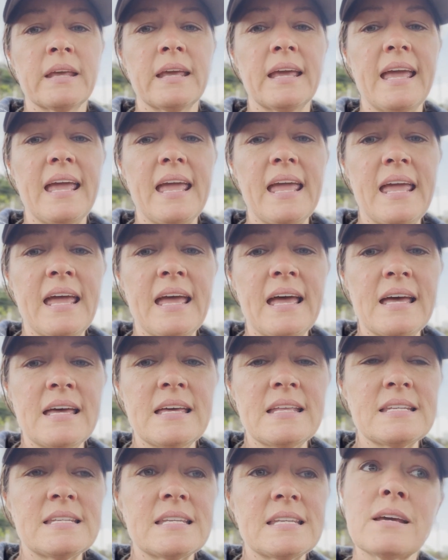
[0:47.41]

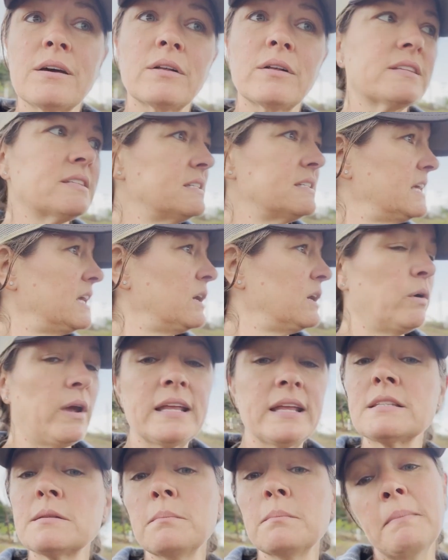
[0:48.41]
And let's see,
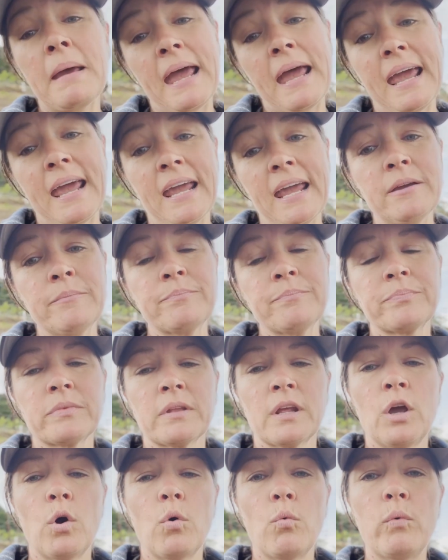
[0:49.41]
it's May.
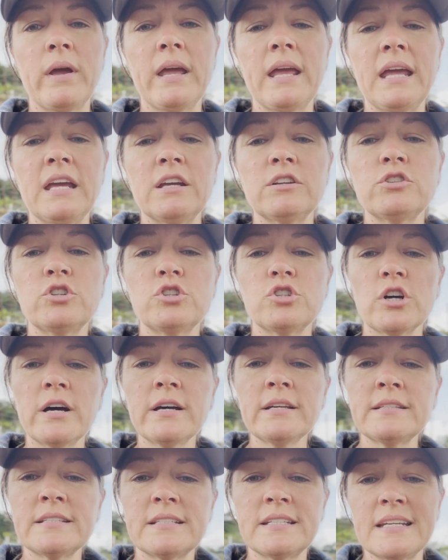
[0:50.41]
We
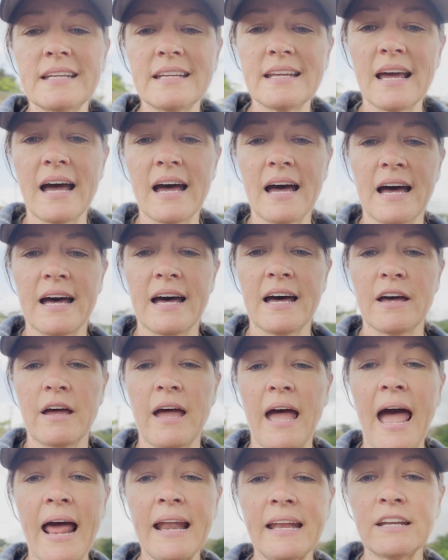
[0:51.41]
just
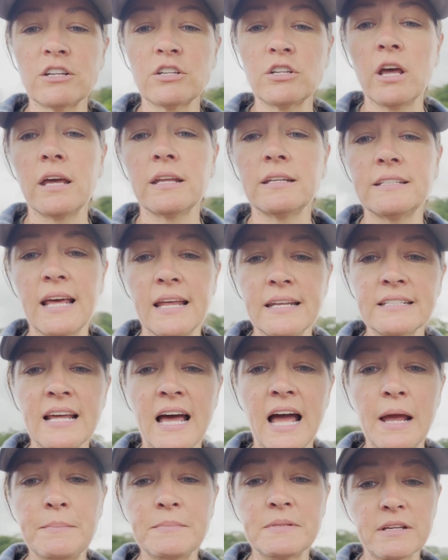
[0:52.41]
added 10
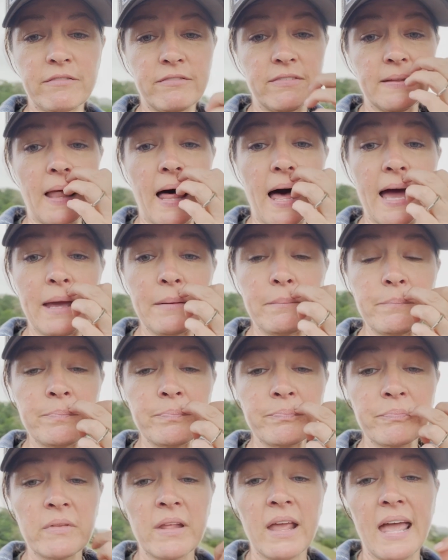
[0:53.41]
times of lime
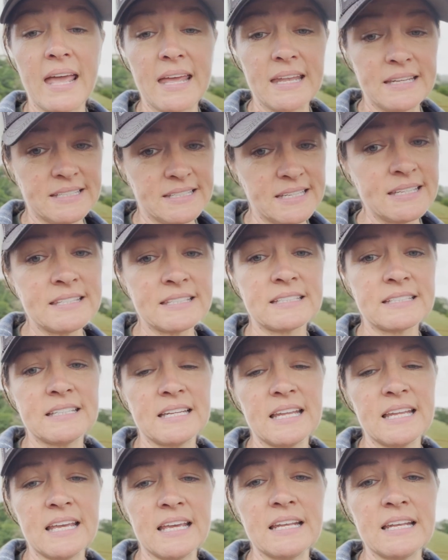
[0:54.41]
and disked
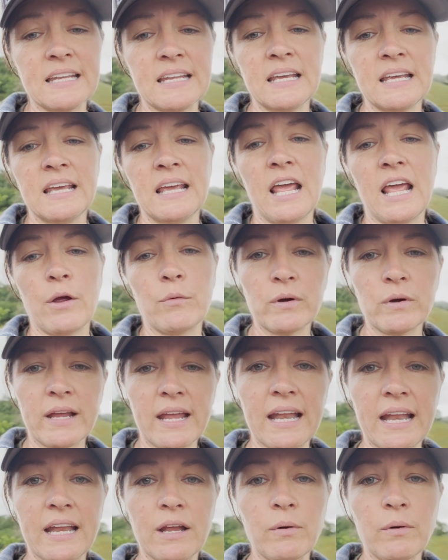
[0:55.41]
it in, and we're
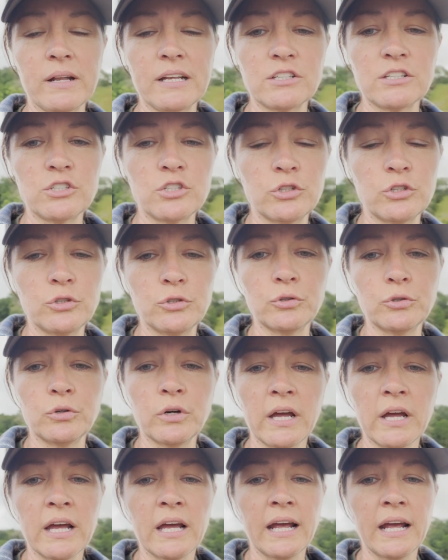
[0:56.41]
getting ready to
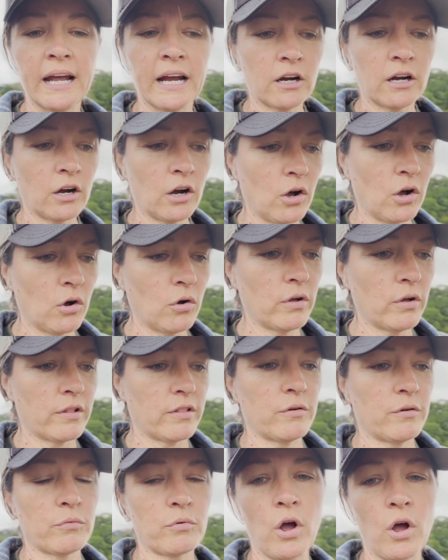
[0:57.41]
harrow
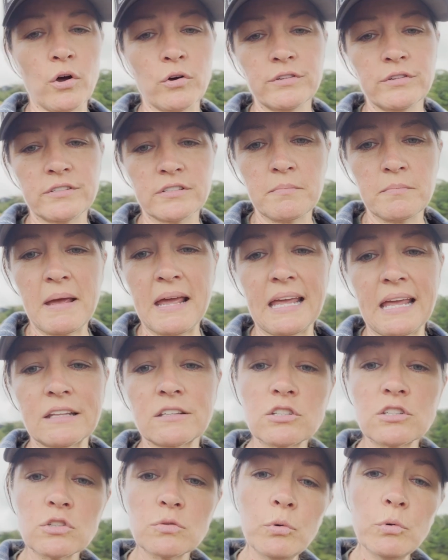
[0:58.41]
the rows to make
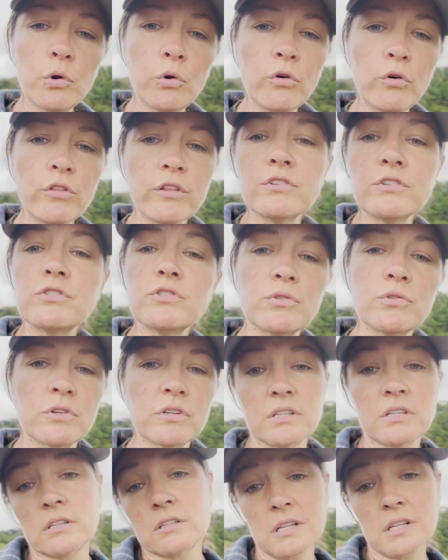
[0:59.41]
it smooth as soon
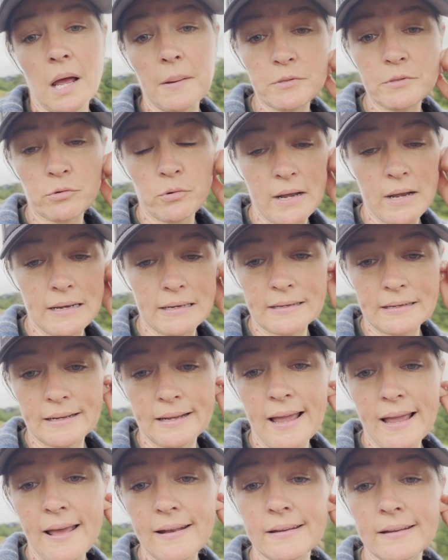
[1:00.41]
as it stops raining
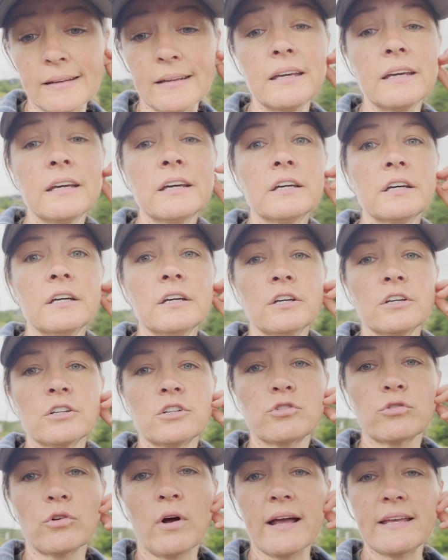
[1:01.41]
again and
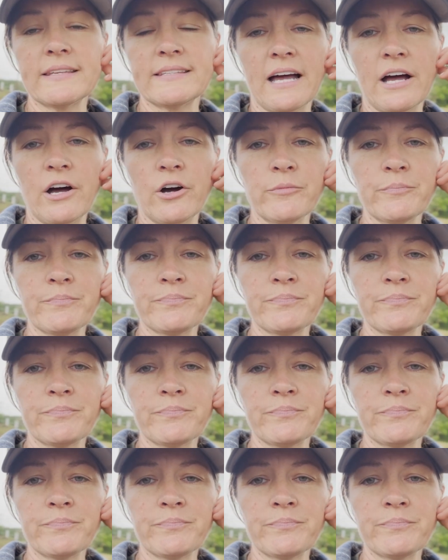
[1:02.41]
dries out.